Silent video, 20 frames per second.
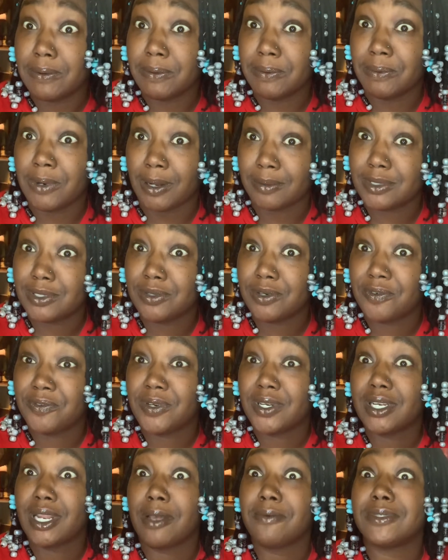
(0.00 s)
What I was doing for
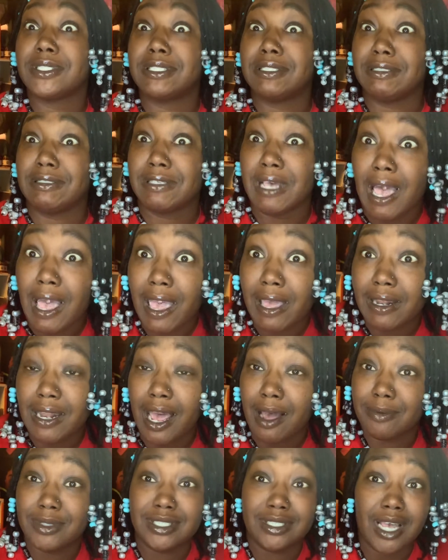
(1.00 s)
the day was done. I
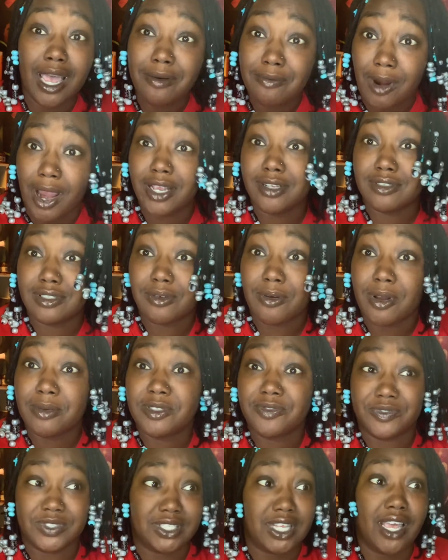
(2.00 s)
was done writing scripts
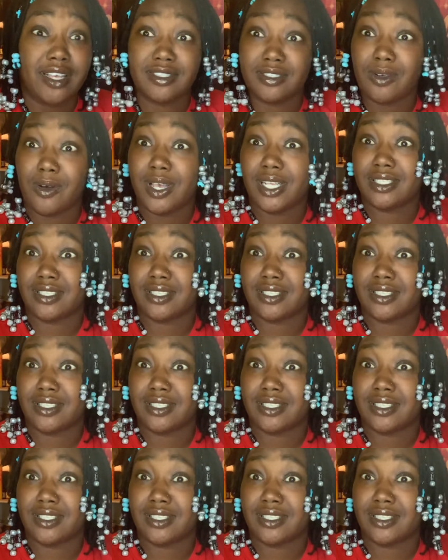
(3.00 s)
for sex toys.